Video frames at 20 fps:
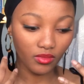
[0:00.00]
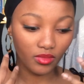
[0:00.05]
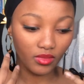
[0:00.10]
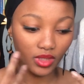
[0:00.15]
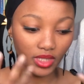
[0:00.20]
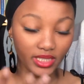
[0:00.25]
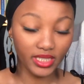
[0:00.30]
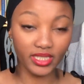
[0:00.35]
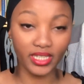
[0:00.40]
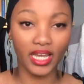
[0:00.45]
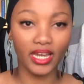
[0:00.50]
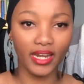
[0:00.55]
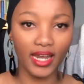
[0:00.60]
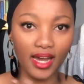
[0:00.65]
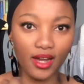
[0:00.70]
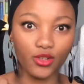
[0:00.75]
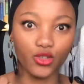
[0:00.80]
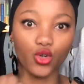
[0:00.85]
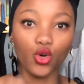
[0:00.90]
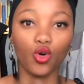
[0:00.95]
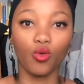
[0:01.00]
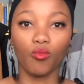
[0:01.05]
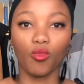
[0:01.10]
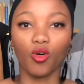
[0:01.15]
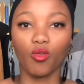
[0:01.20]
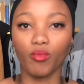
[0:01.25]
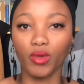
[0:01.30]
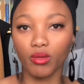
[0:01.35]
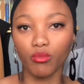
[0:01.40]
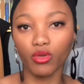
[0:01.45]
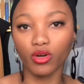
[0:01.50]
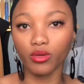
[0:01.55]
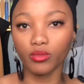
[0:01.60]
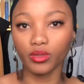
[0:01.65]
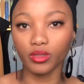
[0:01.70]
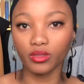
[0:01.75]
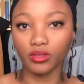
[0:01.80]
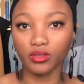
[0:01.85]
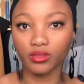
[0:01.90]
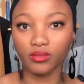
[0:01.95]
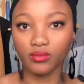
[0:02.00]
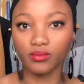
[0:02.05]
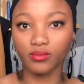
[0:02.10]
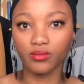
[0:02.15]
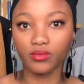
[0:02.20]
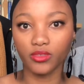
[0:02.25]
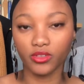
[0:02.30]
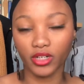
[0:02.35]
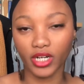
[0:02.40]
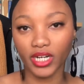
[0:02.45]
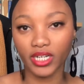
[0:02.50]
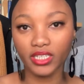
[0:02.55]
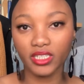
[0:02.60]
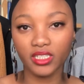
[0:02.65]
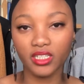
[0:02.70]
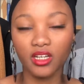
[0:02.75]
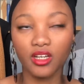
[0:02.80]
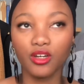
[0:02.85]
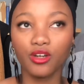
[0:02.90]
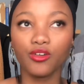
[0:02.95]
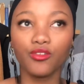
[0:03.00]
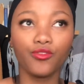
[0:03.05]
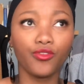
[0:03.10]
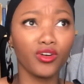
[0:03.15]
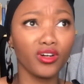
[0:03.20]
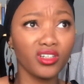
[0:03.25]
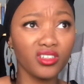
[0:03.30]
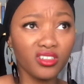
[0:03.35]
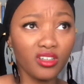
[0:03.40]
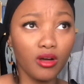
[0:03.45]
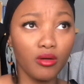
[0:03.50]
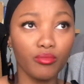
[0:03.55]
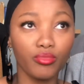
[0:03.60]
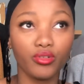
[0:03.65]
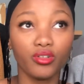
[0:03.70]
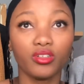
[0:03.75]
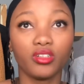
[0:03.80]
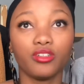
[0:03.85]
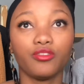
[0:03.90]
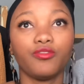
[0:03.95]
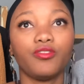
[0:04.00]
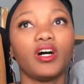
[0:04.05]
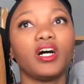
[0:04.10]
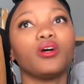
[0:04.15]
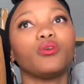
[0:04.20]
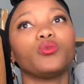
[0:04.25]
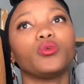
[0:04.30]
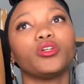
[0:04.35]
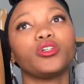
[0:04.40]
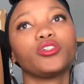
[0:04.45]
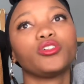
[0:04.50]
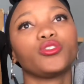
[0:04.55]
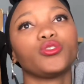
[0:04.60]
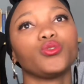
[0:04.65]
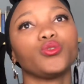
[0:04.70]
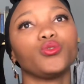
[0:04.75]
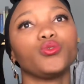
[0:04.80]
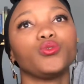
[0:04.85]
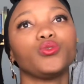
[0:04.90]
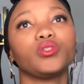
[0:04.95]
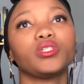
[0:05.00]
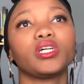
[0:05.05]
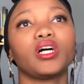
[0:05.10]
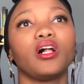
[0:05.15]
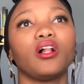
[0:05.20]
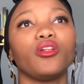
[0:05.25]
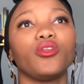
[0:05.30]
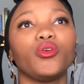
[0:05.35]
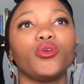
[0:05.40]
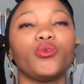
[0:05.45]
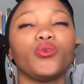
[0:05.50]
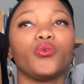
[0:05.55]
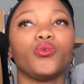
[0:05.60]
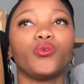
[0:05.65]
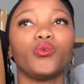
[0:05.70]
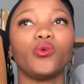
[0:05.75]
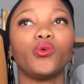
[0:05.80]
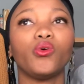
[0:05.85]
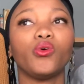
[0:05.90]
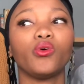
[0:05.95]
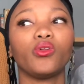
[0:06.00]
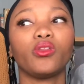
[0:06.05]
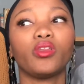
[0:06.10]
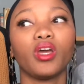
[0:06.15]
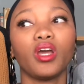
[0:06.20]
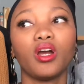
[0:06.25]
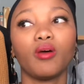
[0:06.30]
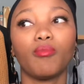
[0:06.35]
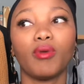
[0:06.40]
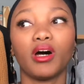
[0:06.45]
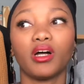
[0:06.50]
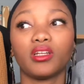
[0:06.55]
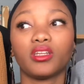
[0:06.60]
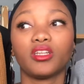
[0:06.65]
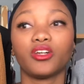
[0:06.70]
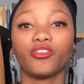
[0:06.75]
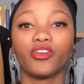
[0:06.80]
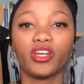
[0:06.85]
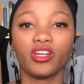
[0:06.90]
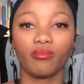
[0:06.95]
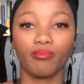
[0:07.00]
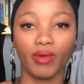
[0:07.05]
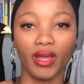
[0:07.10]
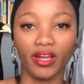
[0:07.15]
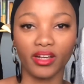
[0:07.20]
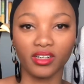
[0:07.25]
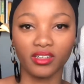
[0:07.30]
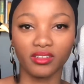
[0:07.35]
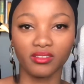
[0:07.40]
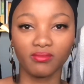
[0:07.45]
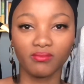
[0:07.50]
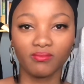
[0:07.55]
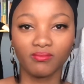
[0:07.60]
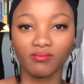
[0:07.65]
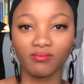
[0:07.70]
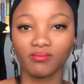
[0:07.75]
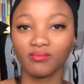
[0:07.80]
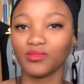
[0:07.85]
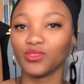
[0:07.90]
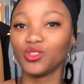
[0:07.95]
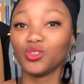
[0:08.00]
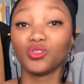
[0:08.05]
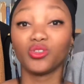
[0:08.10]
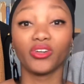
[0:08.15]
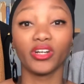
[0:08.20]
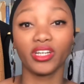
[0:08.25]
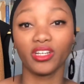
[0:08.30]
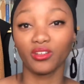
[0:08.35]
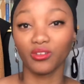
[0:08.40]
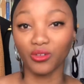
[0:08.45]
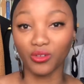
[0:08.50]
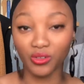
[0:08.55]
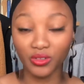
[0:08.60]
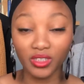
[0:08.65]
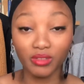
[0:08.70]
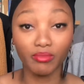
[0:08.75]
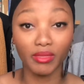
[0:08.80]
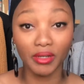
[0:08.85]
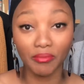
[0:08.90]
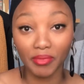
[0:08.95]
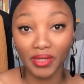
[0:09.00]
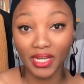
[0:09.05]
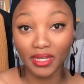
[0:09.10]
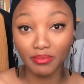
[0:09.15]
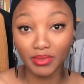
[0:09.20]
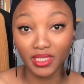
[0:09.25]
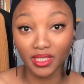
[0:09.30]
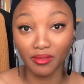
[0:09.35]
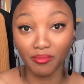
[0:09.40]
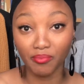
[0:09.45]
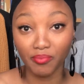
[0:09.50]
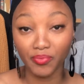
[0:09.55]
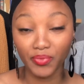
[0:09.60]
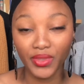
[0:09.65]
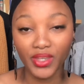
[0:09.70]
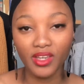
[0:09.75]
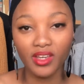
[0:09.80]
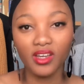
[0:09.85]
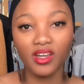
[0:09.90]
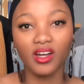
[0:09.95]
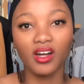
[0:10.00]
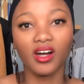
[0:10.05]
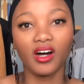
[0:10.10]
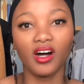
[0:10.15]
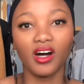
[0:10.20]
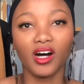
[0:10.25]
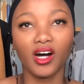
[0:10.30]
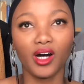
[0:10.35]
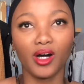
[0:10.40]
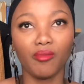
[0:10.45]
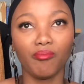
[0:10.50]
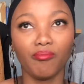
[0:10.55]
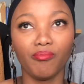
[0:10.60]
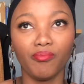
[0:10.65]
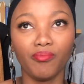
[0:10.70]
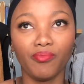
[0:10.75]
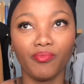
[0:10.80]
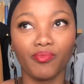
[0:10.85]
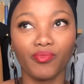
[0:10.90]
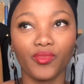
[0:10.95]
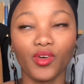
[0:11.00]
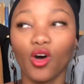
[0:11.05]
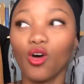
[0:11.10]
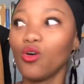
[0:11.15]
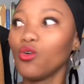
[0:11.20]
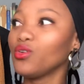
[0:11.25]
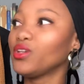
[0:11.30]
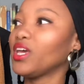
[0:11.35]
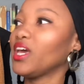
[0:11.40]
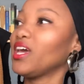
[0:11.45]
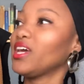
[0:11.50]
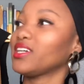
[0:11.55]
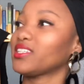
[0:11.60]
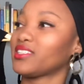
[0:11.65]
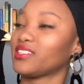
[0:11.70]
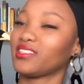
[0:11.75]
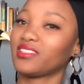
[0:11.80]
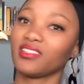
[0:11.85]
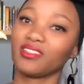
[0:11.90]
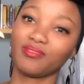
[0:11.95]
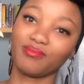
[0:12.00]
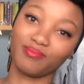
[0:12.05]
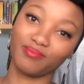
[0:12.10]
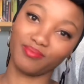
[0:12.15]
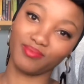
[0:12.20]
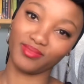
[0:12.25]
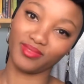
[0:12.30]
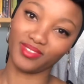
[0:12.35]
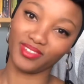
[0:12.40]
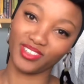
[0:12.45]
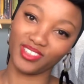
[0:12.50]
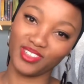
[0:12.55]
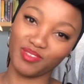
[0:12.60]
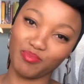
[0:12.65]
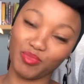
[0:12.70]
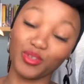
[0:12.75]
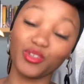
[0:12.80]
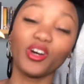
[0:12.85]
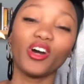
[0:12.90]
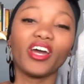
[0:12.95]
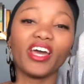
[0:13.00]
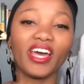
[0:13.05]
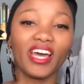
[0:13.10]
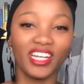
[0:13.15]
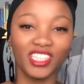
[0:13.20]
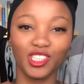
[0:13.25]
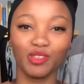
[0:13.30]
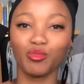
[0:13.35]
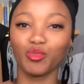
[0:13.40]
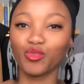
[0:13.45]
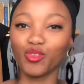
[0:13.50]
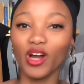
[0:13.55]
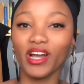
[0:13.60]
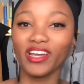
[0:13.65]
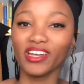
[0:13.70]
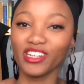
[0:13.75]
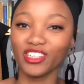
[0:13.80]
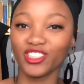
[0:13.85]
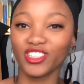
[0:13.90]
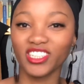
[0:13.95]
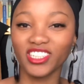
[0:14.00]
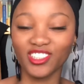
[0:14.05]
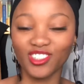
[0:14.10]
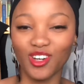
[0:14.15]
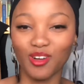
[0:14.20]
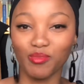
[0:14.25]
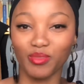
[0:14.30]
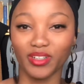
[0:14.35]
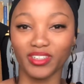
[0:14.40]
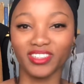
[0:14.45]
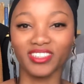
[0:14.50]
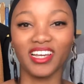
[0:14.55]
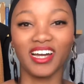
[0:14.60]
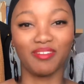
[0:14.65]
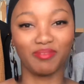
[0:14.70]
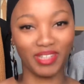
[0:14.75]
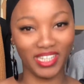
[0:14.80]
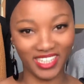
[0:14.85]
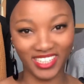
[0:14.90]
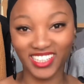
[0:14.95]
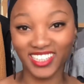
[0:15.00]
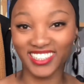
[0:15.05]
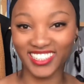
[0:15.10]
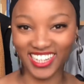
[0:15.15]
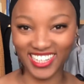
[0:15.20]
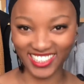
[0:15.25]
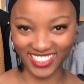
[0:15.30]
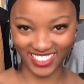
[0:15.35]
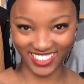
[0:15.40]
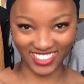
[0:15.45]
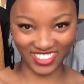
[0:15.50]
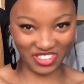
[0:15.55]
stand out or more memorable, right? For example, if I were to tell you, think about the Red Bank, you already know it might be ABSA. Oh yes. Okay, actually, before I get into the examples, I'm getting excited.